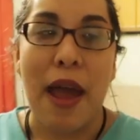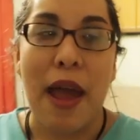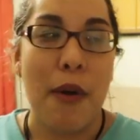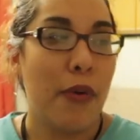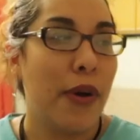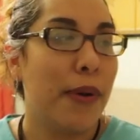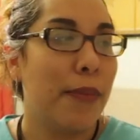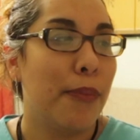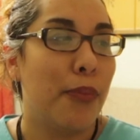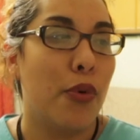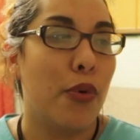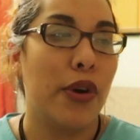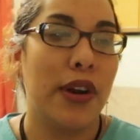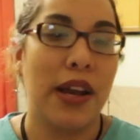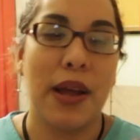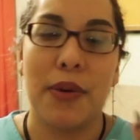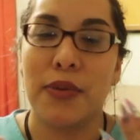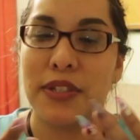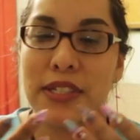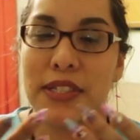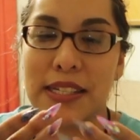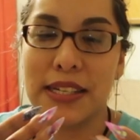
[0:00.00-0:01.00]
At one point,
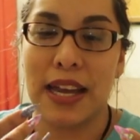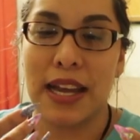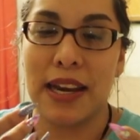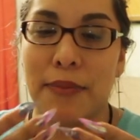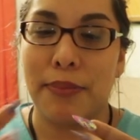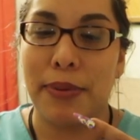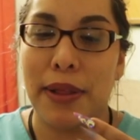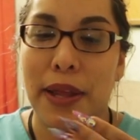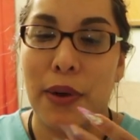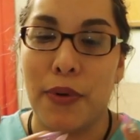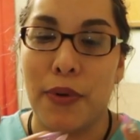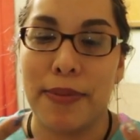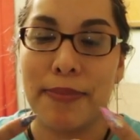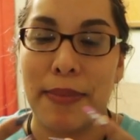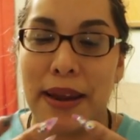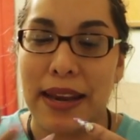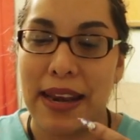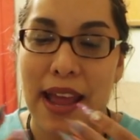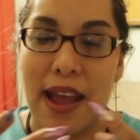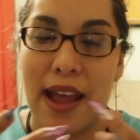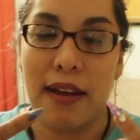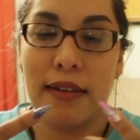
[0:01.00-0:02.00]
I was just kind of playing with
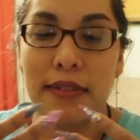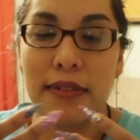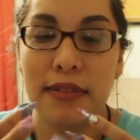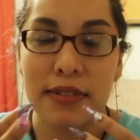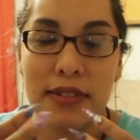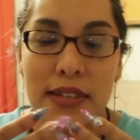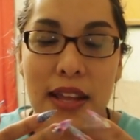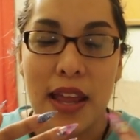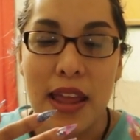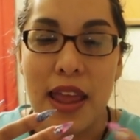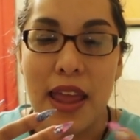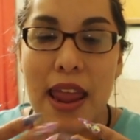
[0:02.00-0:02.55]
my nails